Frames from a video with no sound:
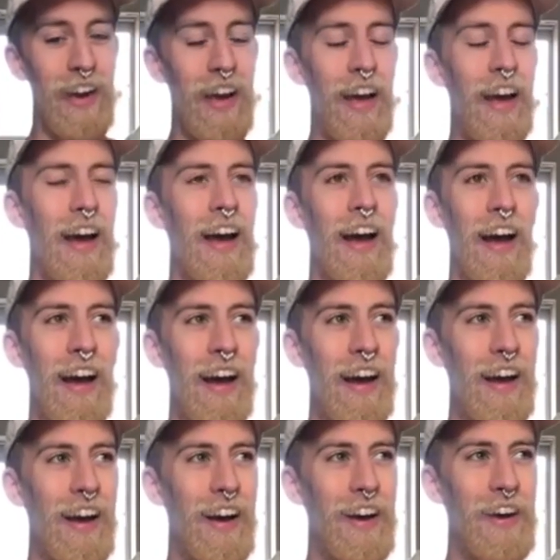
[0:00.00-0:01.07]

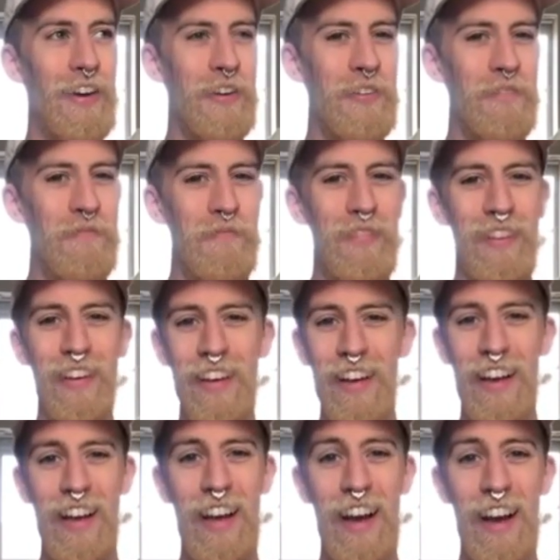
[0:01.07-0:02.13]

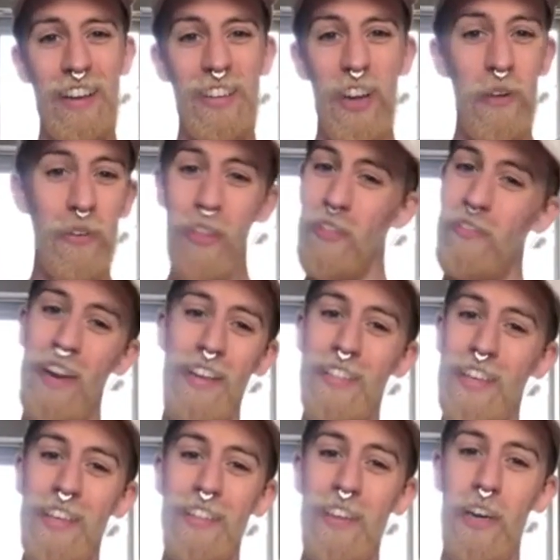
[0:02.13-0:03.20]
And no one in the flat's killed
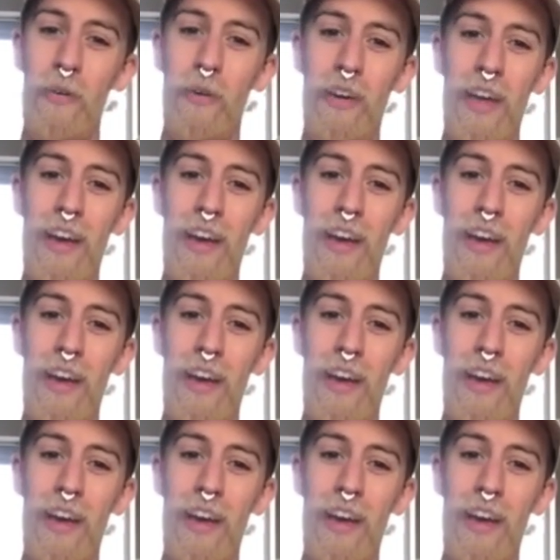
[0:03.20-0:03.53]
anyone yet.